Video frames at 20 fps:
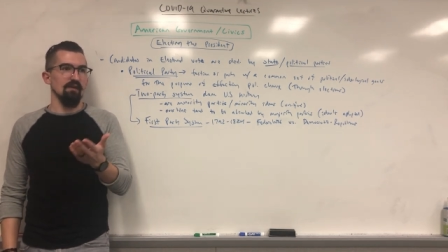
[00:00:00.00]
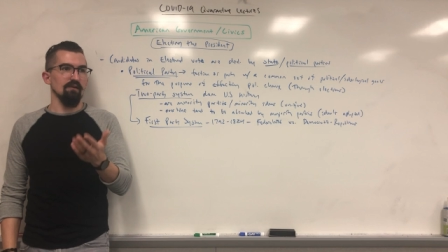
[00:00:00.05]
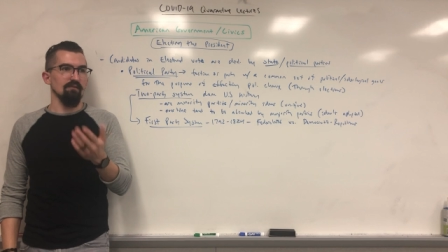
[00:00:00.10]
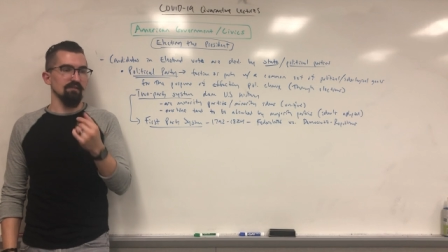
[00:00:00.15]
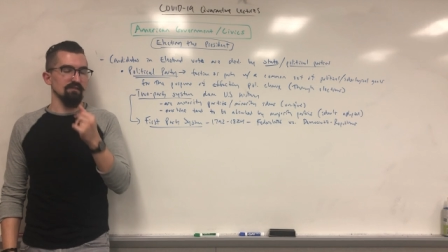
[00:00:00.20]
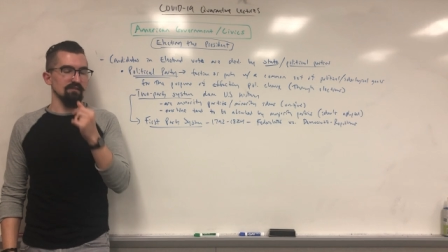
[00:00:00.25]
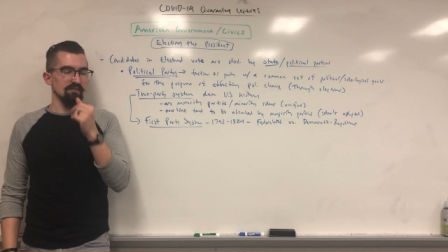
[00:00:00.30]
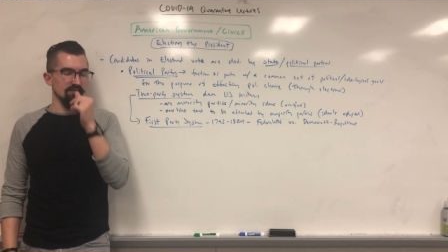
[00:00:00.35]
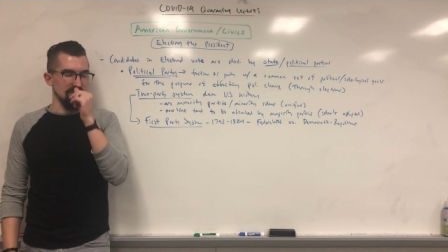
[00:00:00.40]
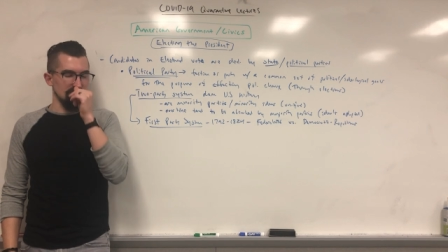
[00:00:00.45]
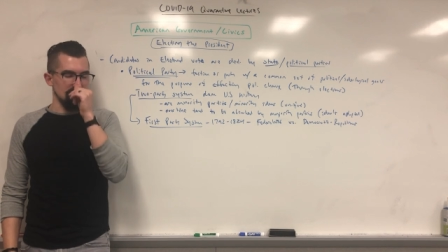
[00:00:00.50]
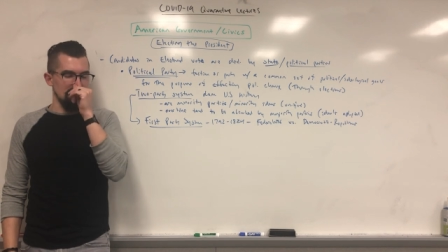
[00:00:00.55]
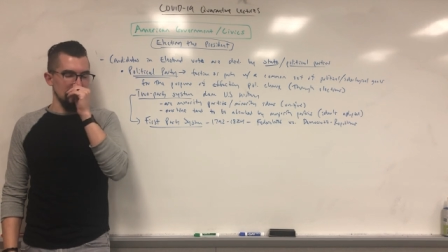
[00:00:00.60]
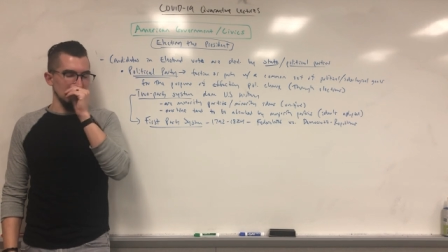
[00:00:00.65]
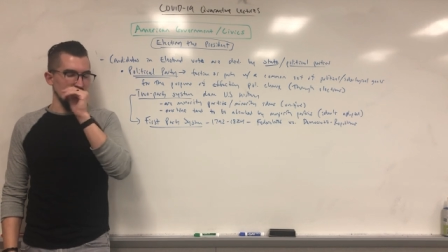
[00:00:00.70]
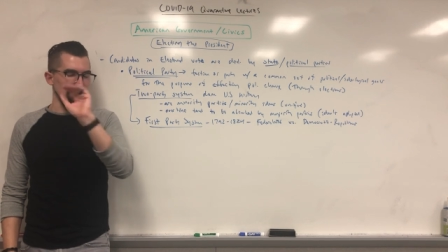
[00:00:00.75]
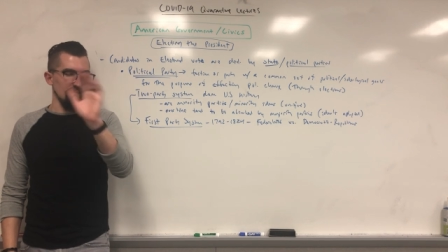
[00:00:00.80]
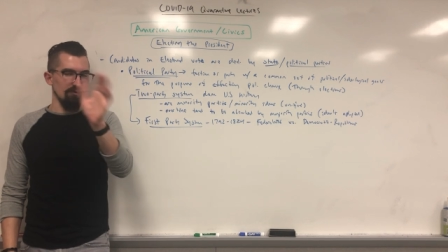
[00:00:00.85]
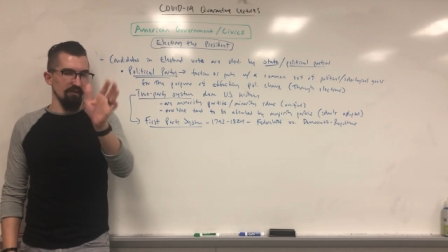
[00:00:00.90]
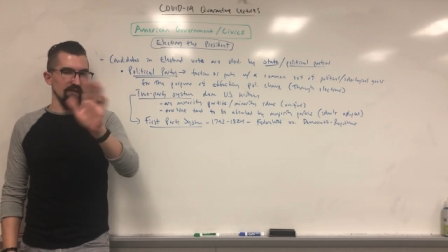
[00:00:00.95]
Alien Seditions
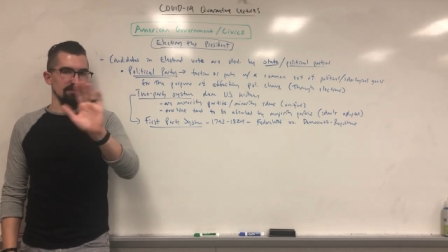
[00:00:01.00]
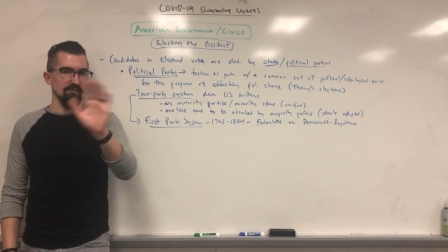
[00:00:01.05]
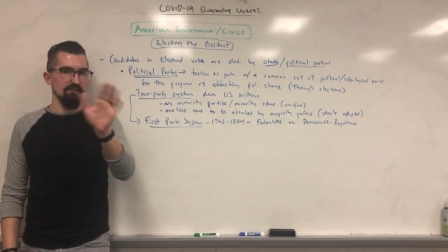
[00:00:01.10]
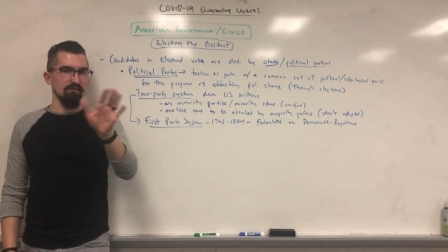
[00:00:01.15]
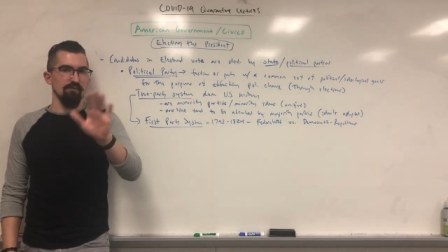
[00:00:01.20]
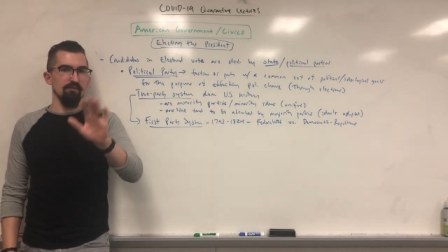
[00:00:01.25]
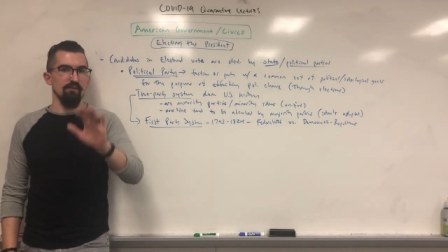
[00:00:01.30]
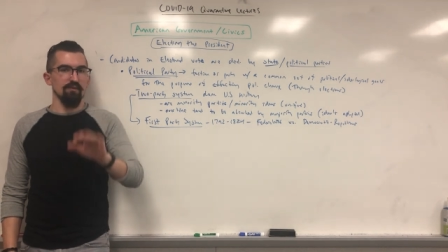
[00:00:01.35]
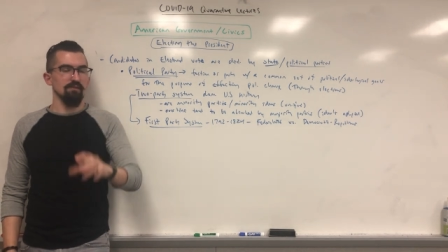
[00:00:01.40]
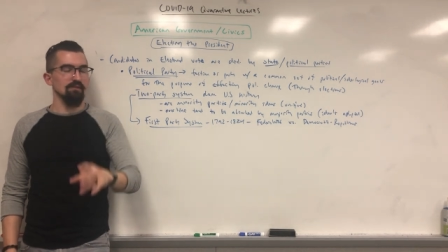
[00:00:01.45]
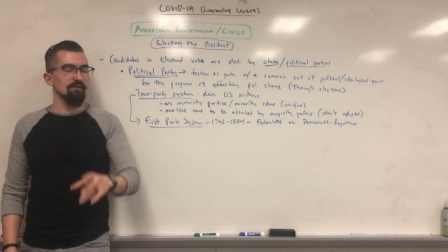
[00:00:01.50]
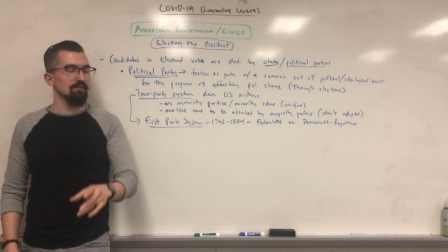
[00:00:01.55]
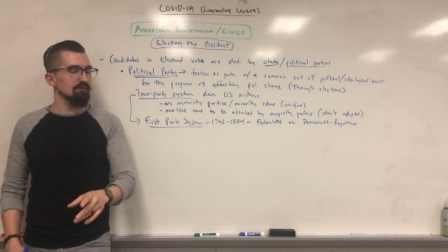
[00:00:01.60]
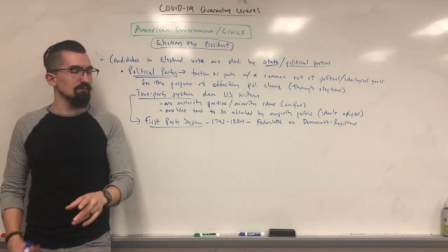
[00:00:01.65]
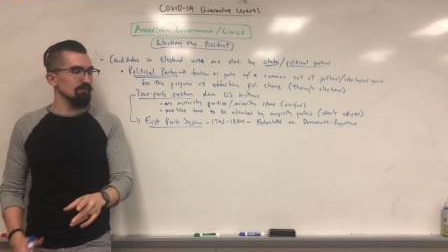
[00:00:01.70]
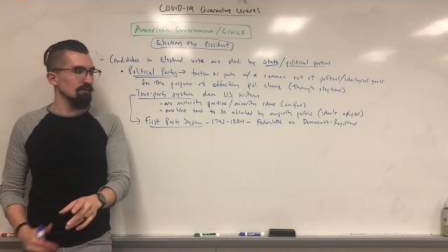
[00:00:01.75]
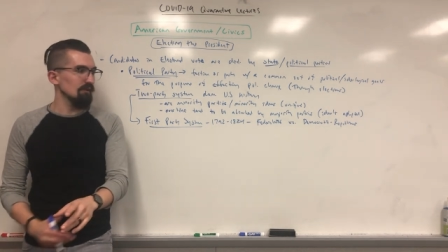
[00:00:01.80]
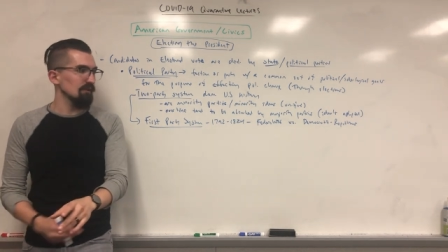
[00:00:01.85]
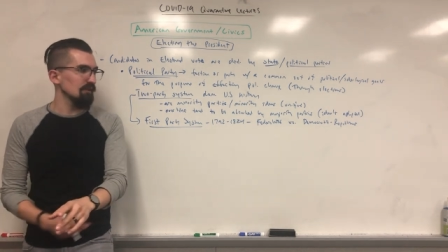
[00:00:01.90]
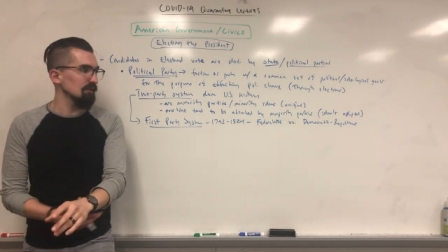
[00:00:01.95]
Act. I don't want to get too U.S.
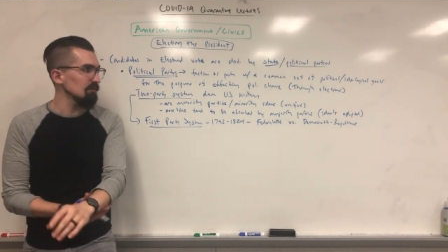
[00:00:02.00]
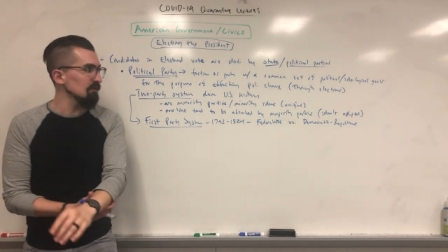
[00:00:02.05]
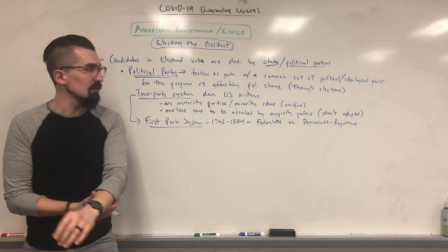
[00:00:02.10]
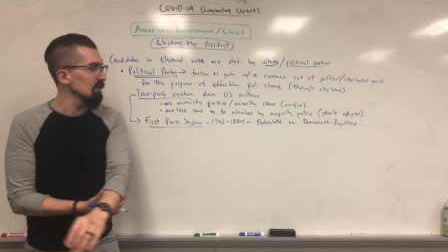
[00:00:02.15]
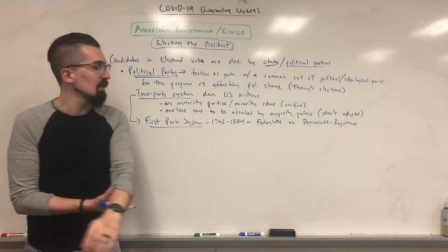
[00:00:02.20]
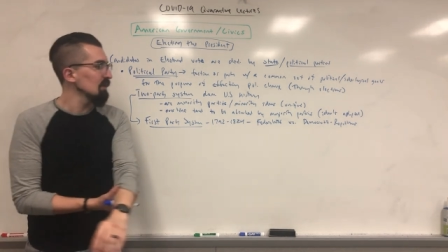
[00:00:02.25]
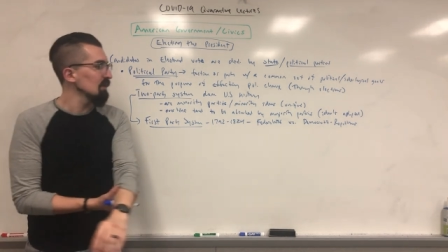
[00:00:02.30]
history on you,